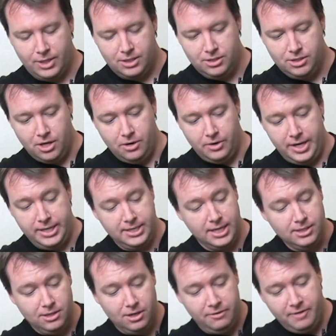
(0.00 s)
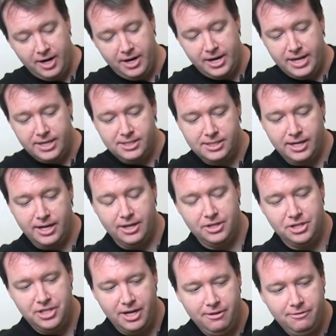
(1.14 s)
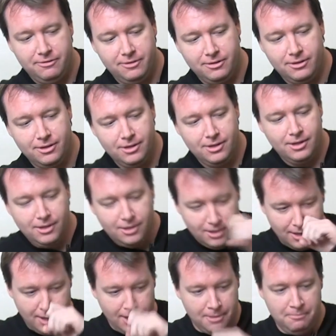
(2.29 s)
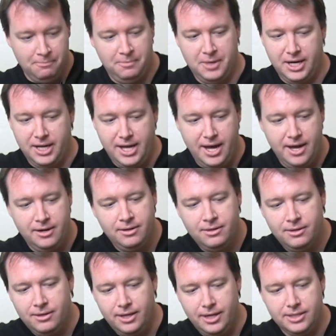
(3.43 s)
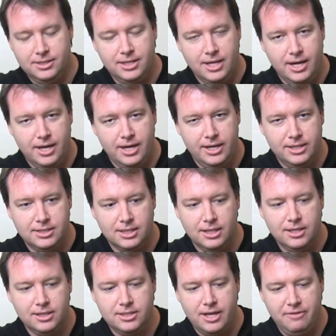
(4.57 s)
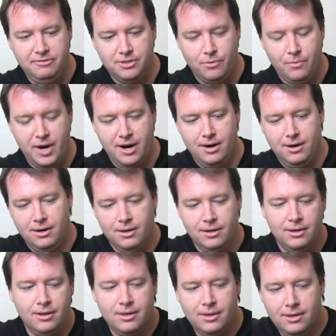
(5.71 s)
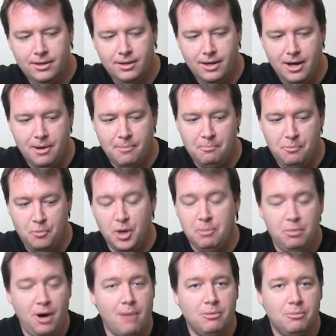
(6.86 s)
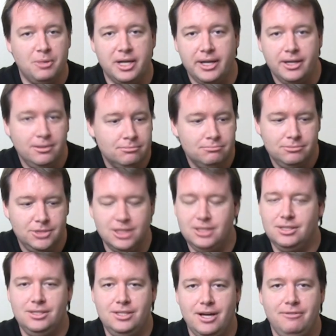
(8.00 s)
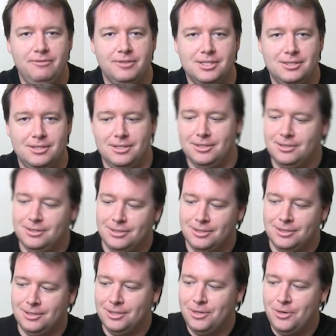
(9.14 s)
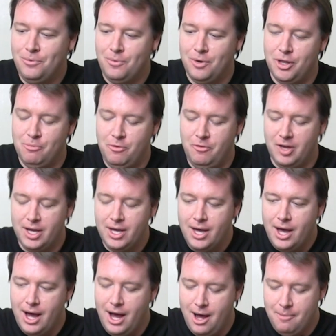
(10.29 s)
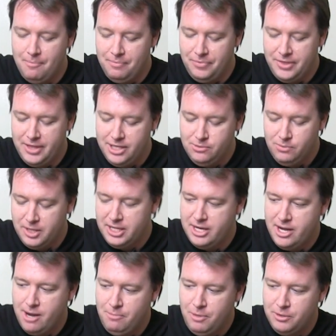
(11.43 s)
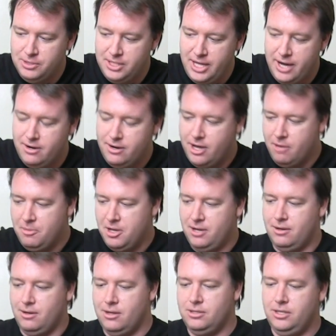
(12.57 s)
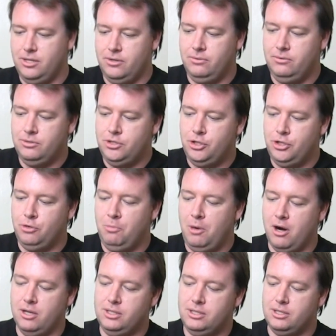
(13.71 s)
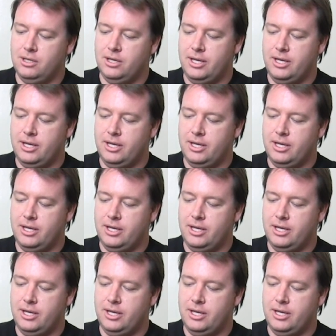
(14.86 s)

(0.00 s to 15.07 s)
So it does look very nice sitting on the shelf, but again, it's a little tough to wear, but probably just as tough as the one in the movie. This one, the Don Post Standard Helmet, also 2 parts.